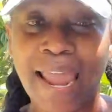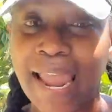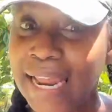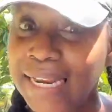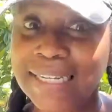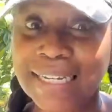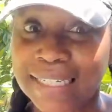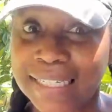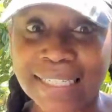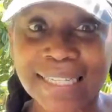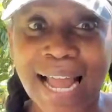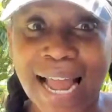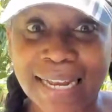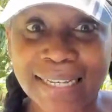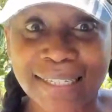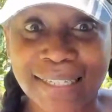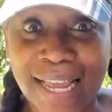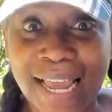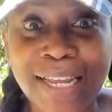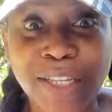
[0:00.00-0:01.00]
It does
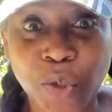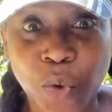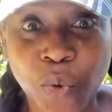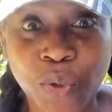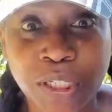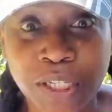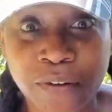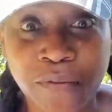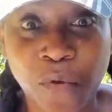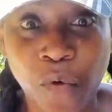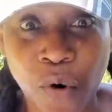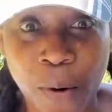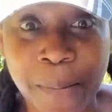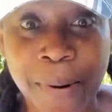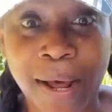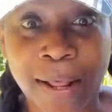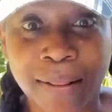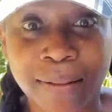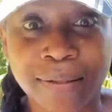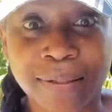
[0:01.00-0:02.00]
not take 24
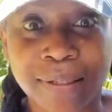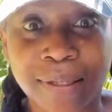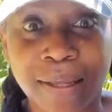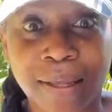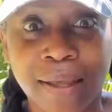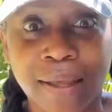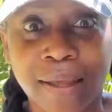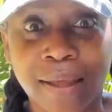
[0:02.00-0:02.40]
months.